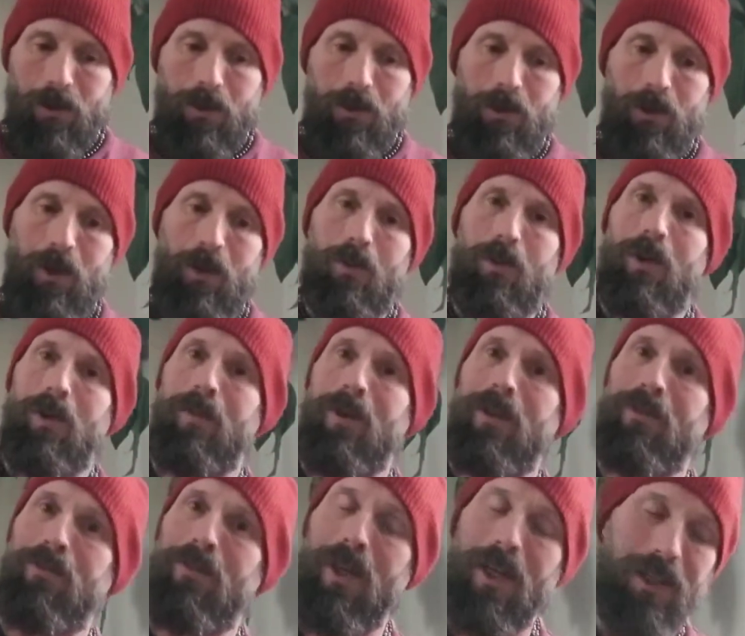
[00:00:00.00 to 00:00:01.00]
one of
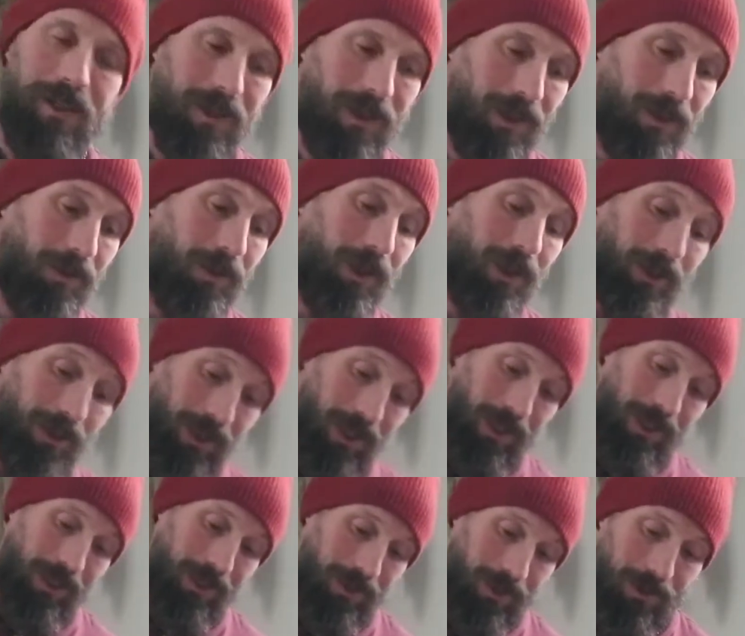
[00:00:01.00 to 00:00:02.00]
my friends, and they were like,
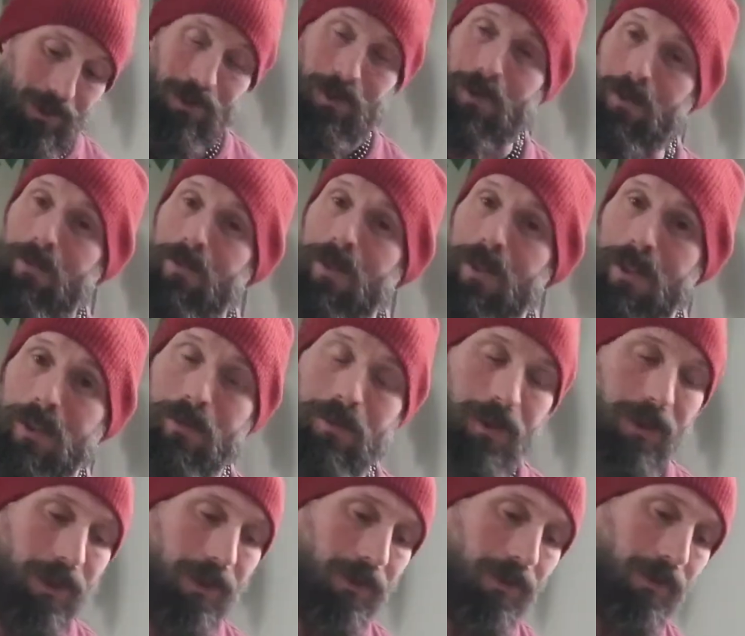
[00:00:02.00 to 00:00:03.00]
yeah, that's,
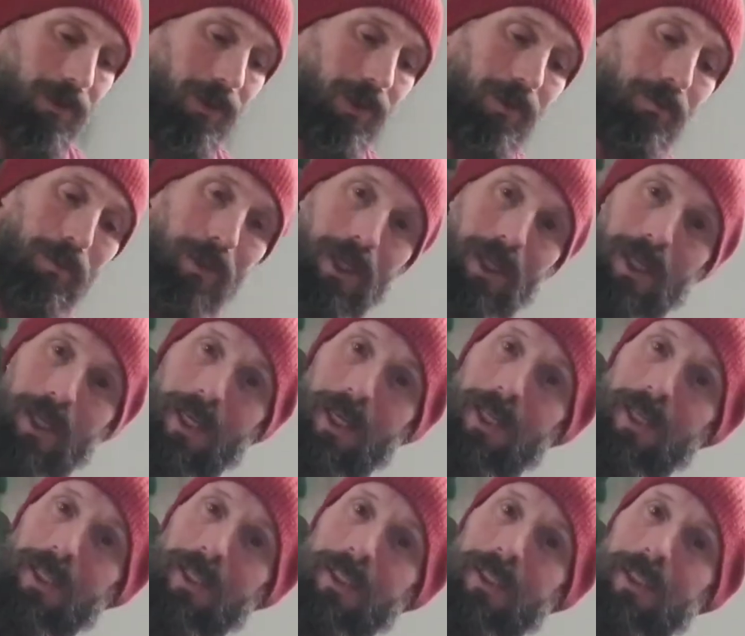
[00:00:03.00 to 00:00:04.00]
it's for a
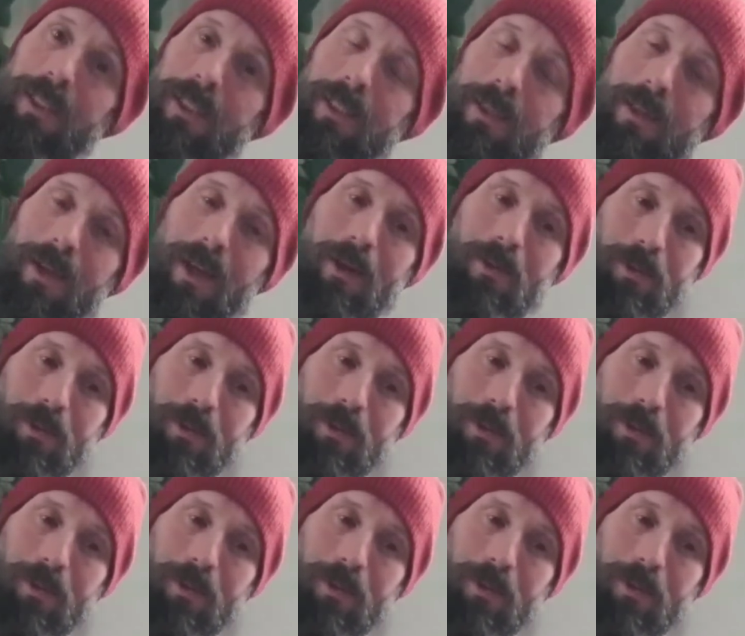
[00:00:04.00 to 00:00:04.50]
man. And, I